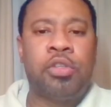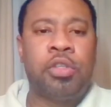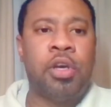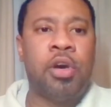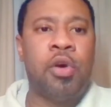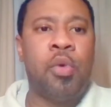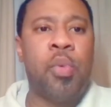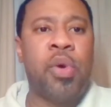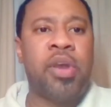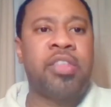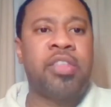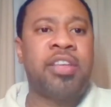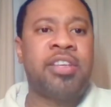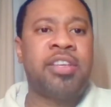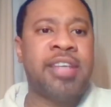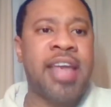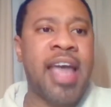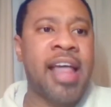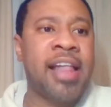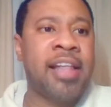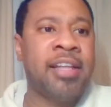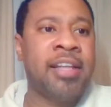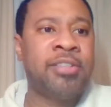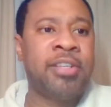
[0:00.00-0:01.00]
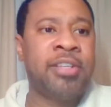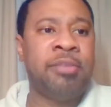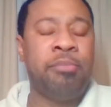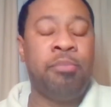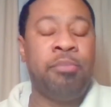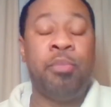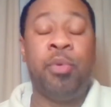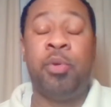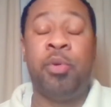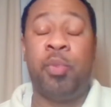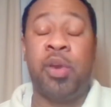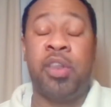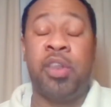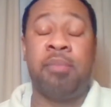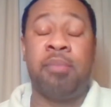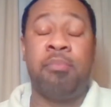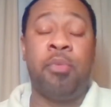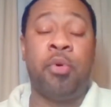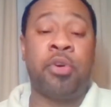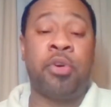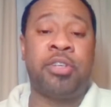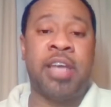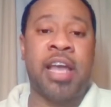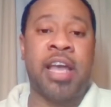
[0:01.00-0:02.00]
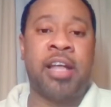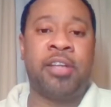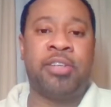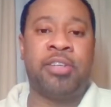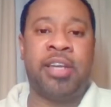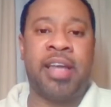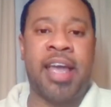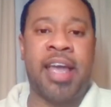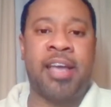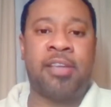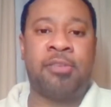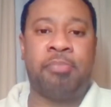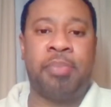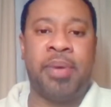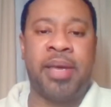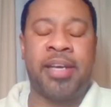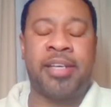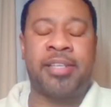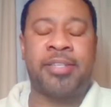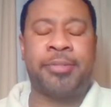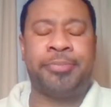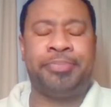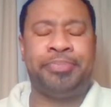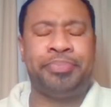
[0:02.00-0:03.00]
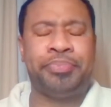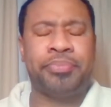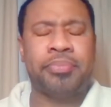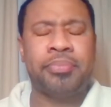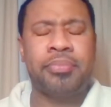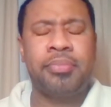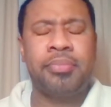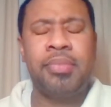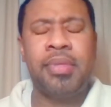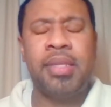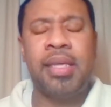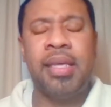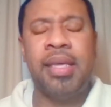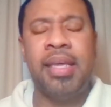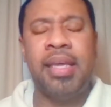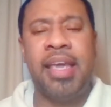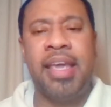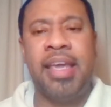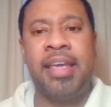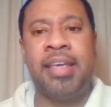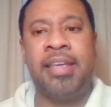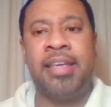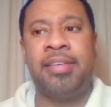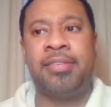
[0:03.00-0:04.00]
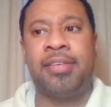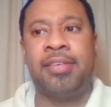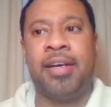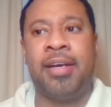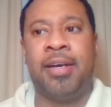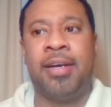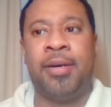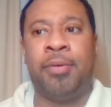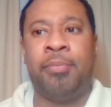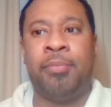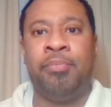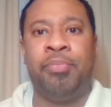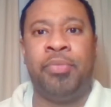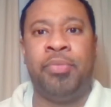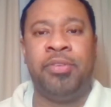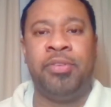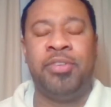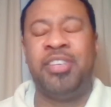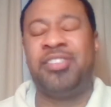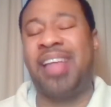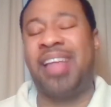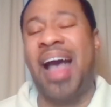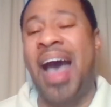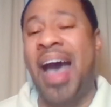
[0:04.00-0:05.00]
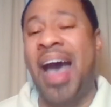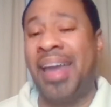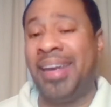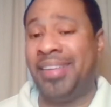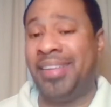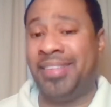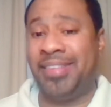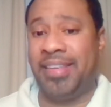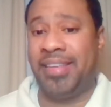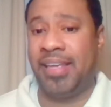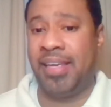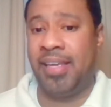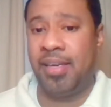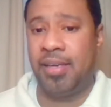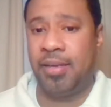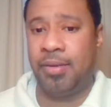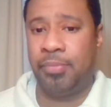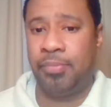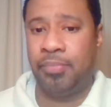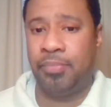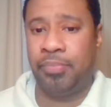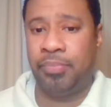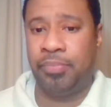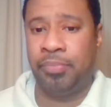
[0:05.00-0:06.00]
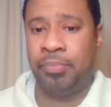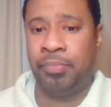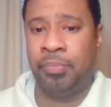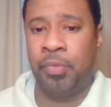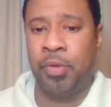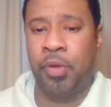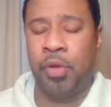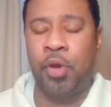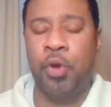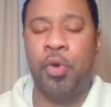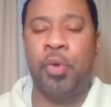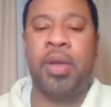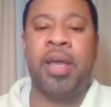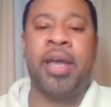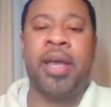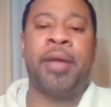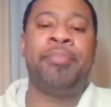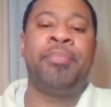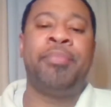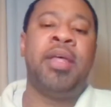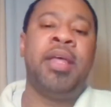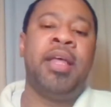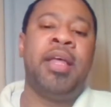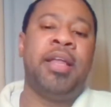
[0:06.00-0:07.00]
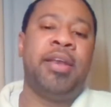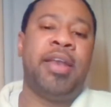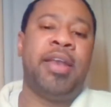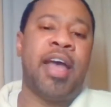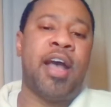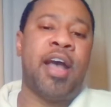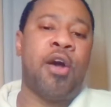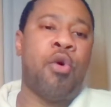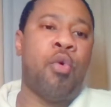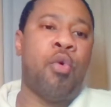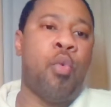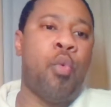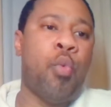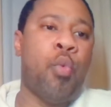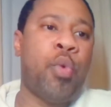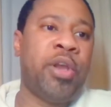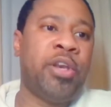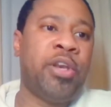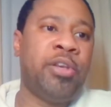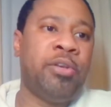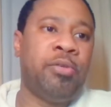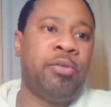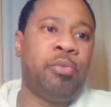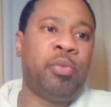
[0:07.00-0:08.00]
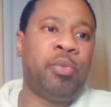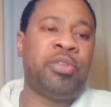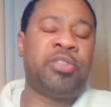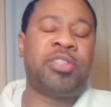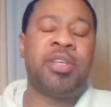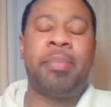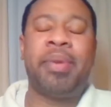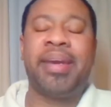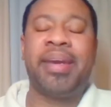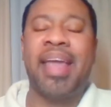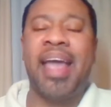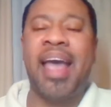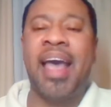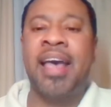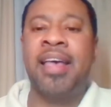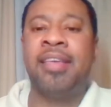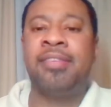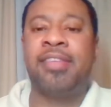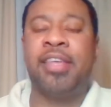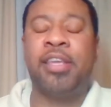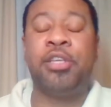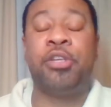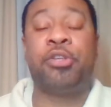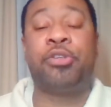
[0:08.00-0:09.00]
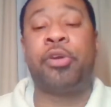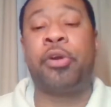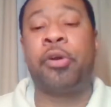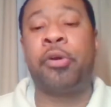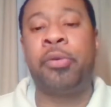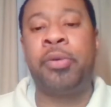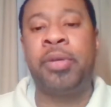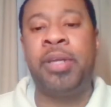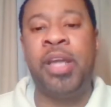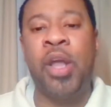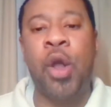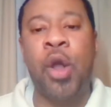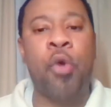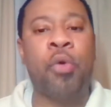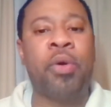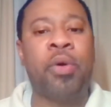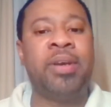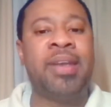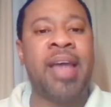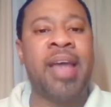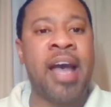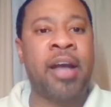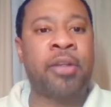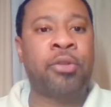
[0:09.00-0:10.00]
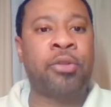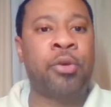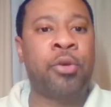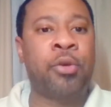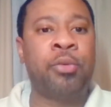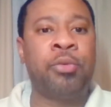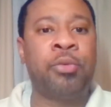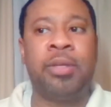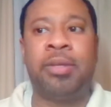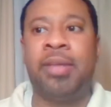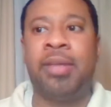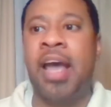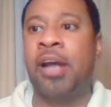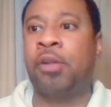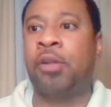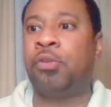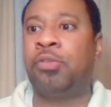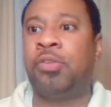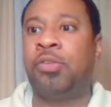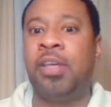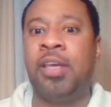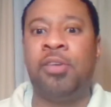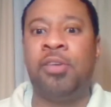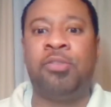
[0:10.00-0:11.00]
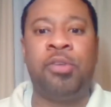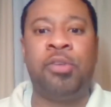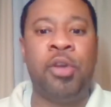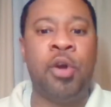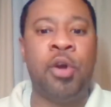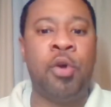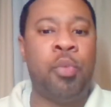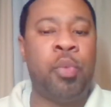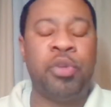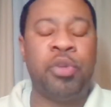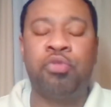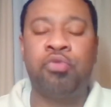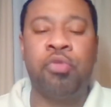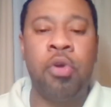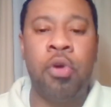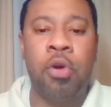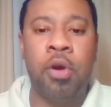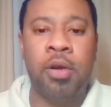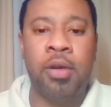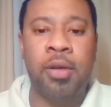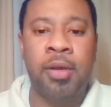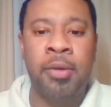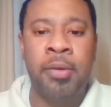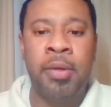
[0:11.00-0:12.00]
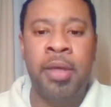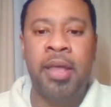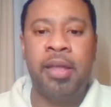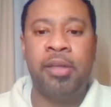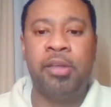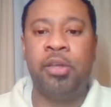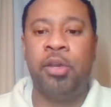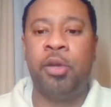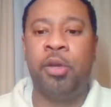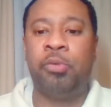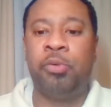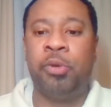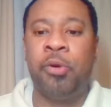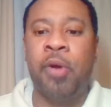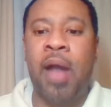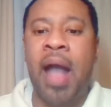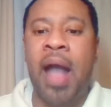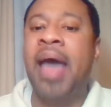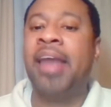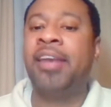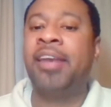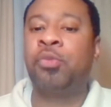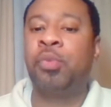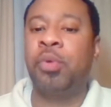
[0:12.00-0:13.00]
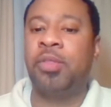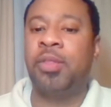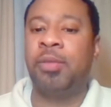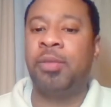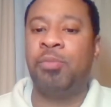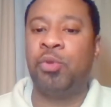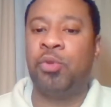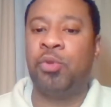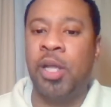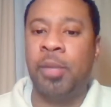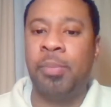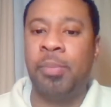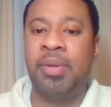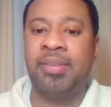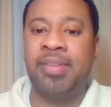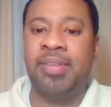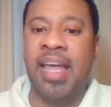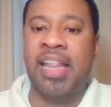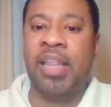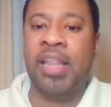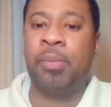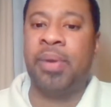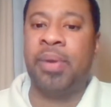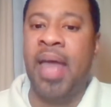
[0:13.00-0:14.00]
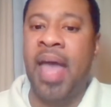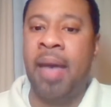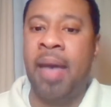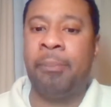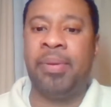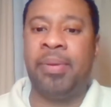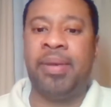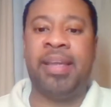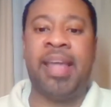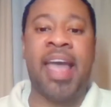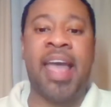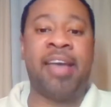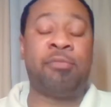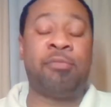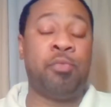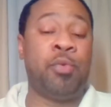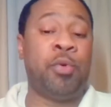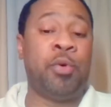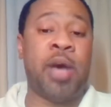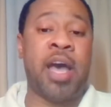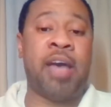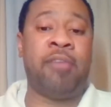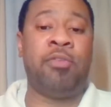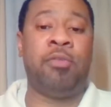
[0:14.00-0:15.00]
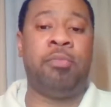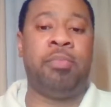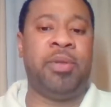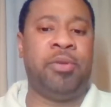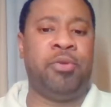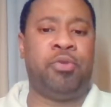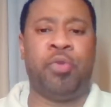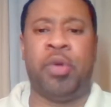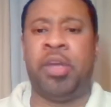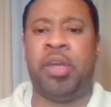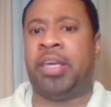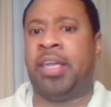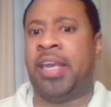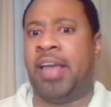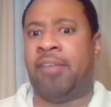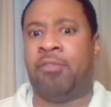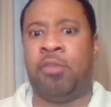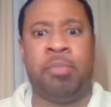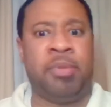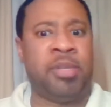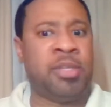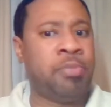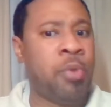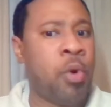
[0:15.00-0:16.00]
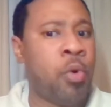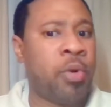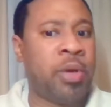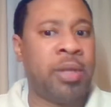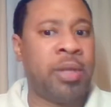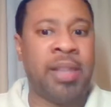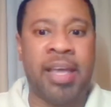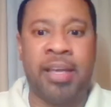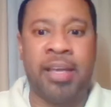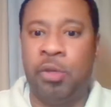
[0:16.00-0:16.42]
So one of the more challenging aspects is just honesty. Okay. Now, when somebody has an attorney or a doctor, the doctor says, what's wrong? You're honest with them. You tell them exactly what happened. He asks, well, have you been drinking? Have you been smoking?